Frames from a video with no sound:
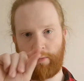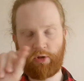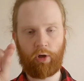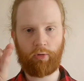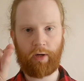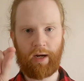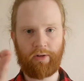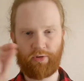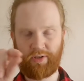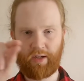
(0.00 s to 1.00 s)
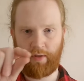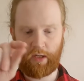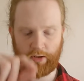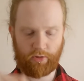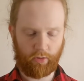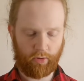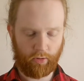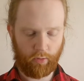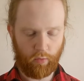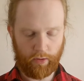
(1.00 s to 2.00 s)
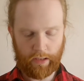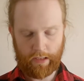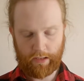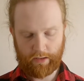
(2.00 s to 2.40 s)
soldering iron, so instead of a circular one.